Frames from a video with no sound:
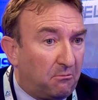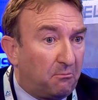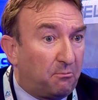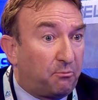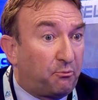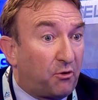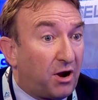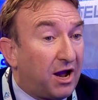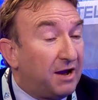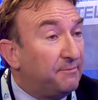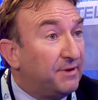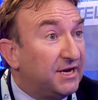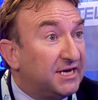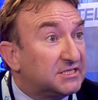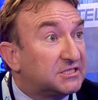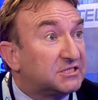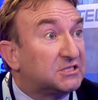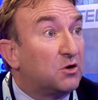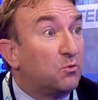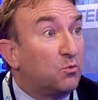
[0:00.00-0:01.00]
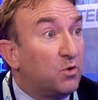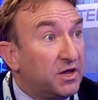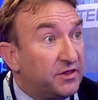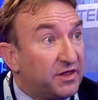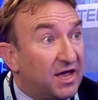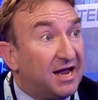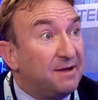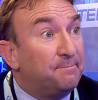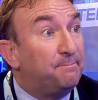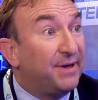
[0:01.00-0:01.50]
Prime Minister with
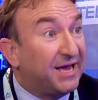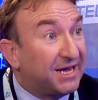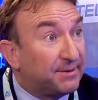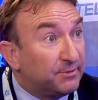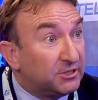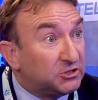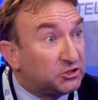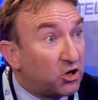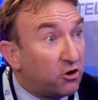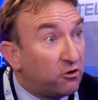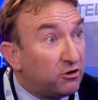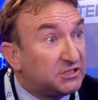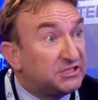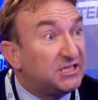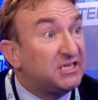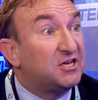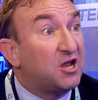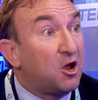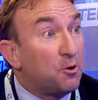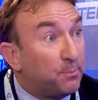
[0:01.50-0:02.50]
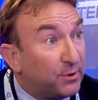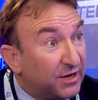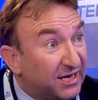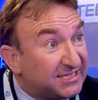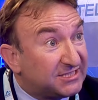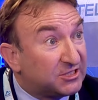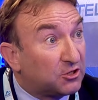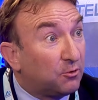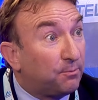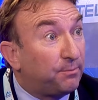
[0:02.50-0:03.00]
a big majority, no
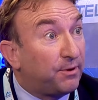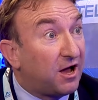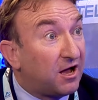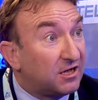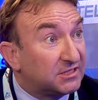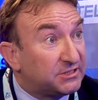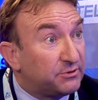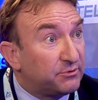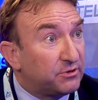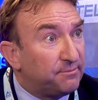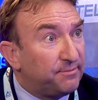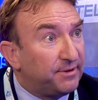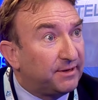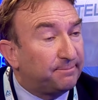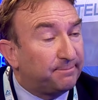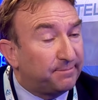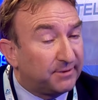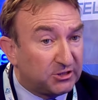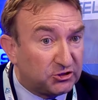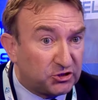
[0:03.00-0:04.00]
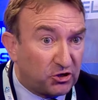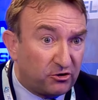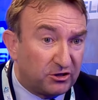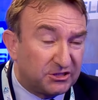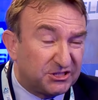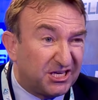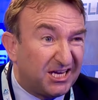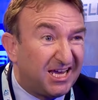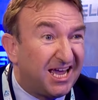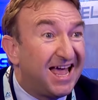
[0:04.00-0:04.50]
political party with a big
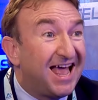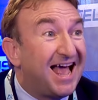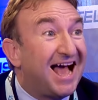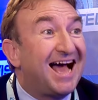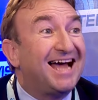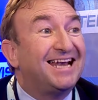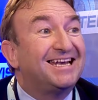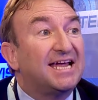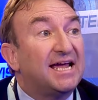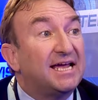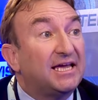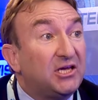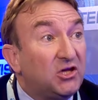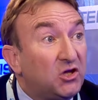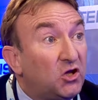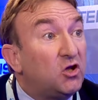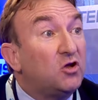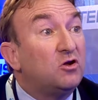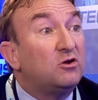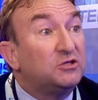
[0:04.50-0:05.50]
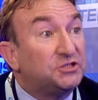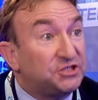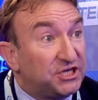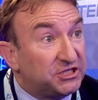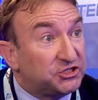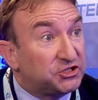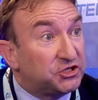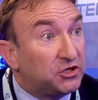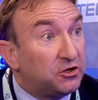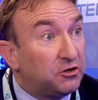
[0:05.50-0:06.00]
majority, and a huge
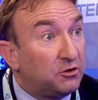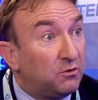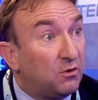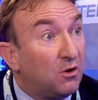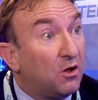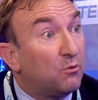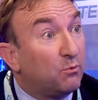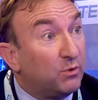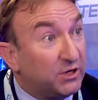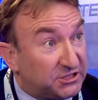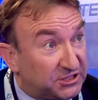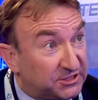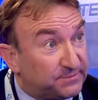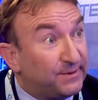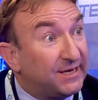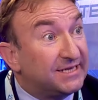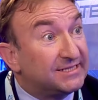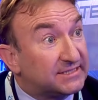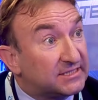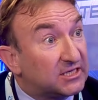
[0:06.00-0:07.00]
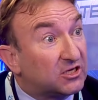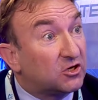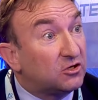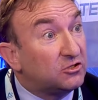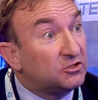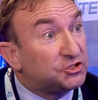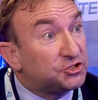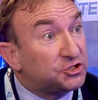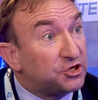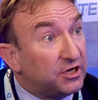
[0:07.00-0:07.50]
issue which splits the
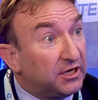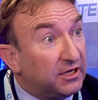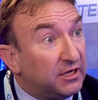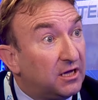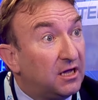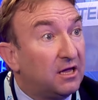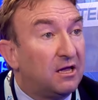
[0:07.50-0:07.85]
country.